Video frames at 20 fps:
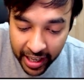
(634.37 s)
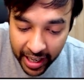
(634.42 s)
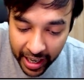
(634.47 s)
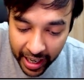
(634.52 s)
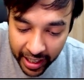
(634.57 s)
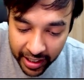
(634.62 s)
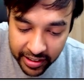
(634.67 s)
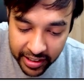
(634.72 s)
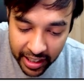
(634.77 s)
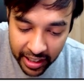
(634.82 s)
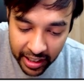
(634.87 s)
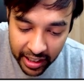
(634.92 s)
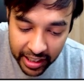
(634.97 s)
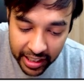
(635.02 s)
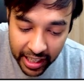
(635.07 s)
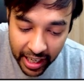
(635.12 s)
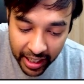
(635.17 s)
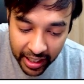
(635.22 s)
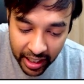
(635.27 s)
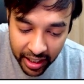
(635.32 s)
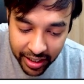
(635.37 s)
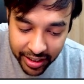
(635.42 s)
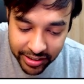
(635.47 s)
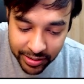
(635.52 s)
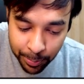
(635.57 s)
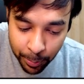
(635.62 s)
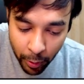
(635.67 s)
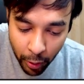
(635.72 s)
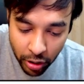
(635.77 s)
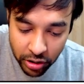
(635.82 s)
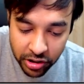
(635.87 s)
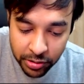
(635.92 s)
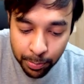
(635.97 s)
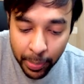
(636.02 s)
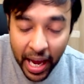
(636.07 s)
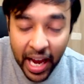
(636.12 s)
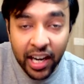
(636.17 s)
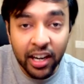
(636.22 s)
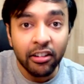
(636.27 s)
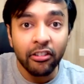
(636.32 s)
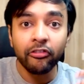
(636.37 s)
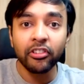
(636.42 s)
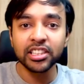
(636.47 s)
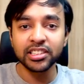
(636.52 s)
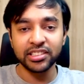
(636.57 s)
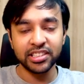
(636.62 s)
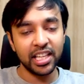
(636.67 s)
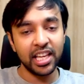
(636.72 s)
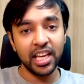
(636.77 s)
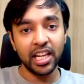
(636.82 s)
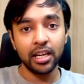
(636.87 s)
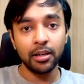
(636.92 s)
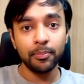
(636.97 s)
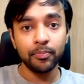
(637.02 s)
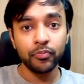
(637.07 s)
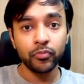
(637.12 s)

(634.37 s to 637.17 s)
and then get a response back once again.